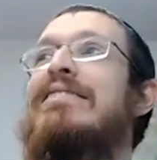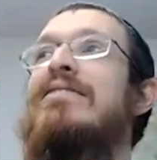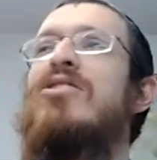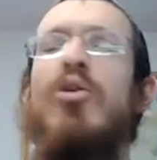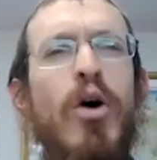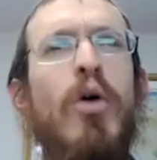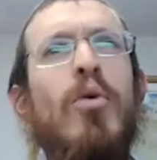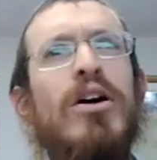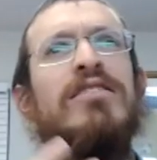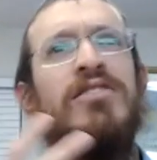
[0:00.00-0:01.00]
So what
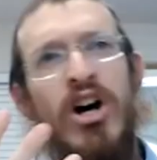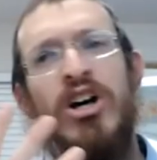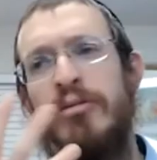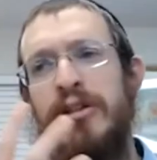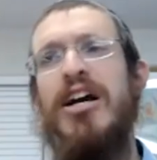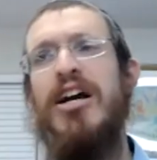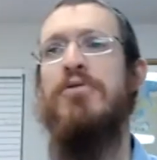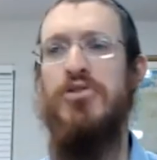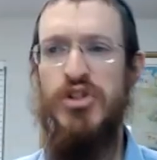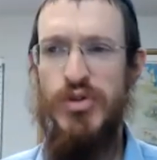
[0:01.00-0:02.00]
was Nachum Ish
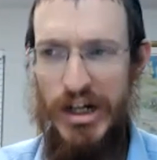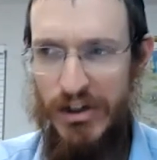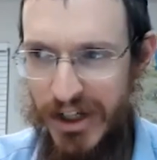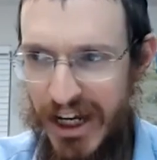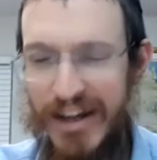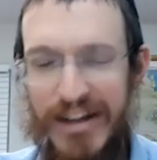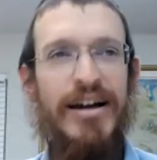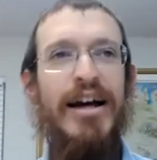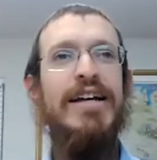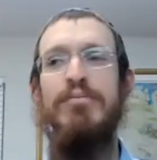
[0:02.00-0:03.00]
Gamzu's trick? Okay,
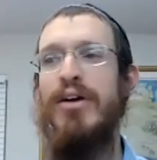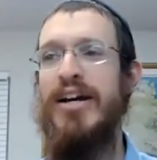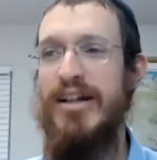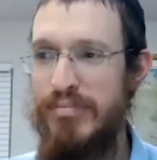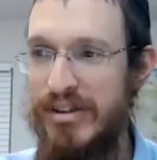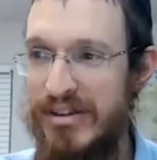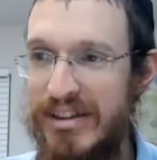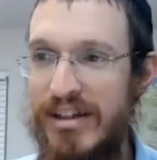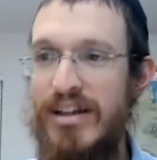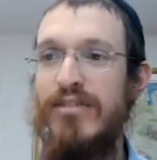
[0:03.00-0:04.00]
I hate to break it, but
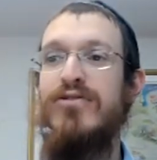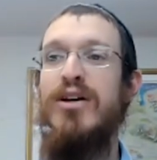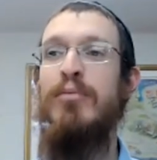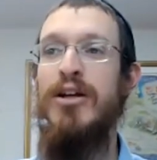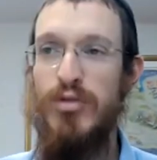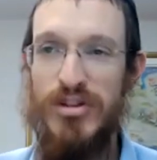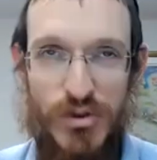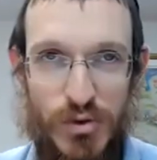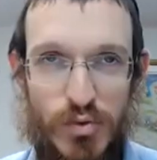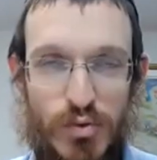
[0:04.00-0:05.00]
if somebody were
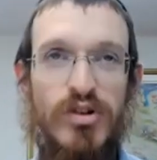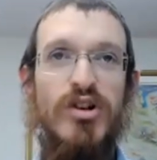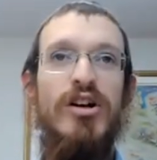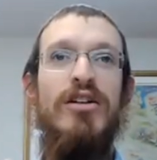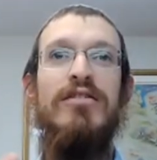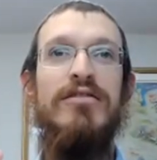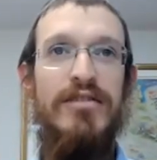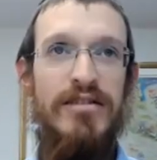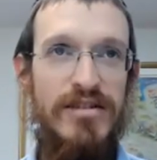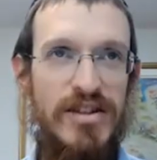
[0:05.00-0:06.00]
to
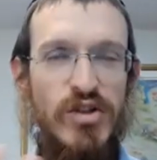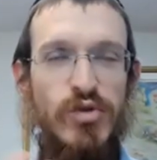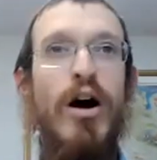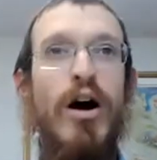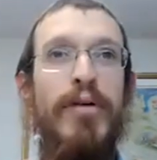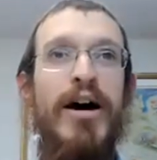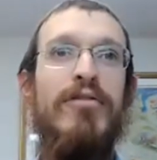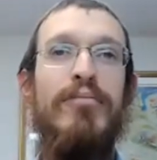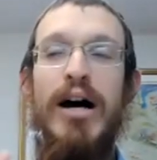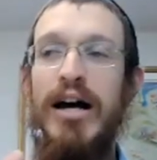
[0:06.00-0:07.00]
swap
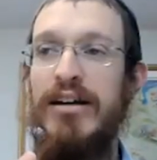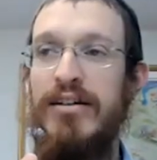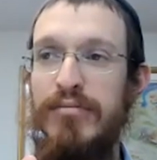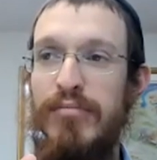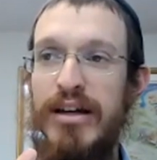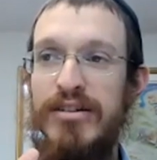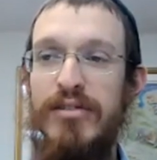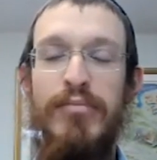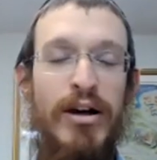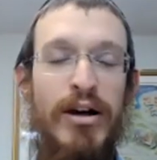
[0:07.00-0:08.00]
out my
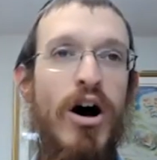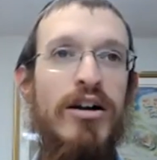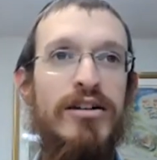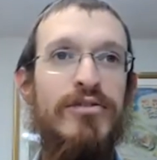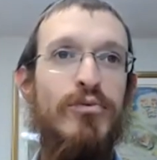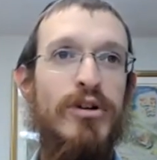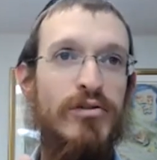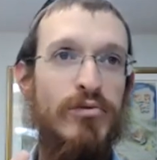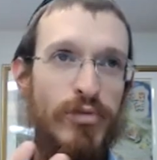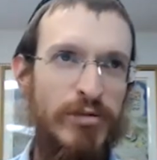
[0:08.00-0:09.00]
wallet with
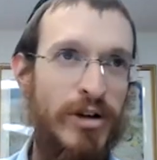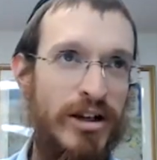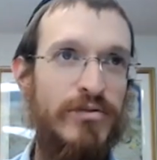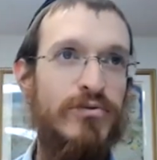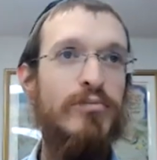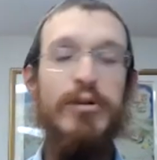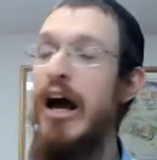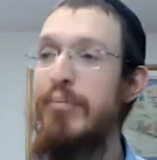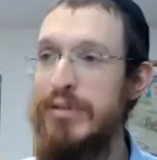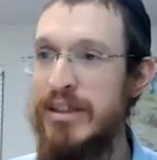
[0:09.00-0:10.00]
real money for
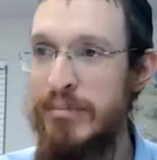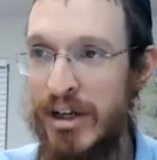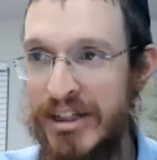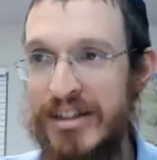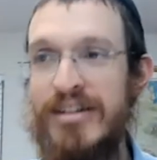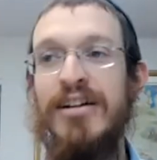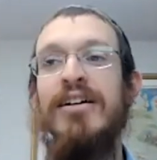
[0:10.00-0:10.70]
monopoly money,